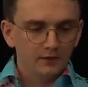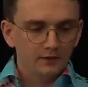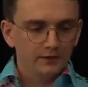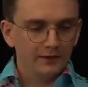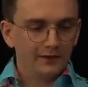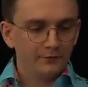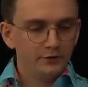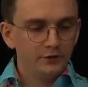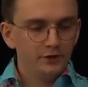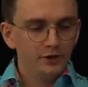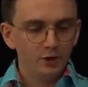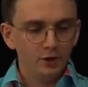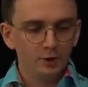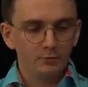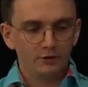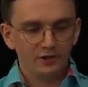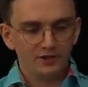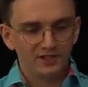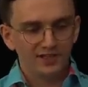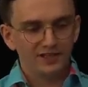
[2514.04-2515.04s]
Now,
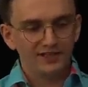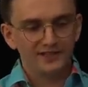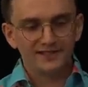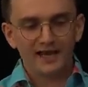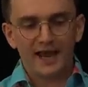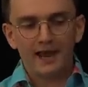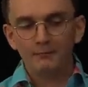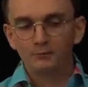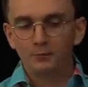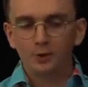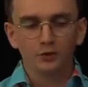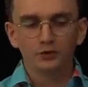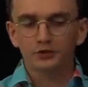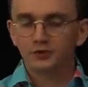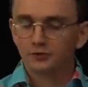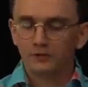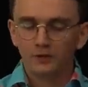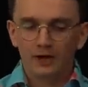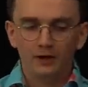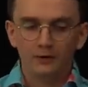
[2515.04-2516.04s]
numerous examples
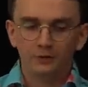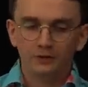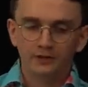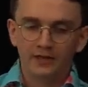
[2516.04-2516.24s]
throughout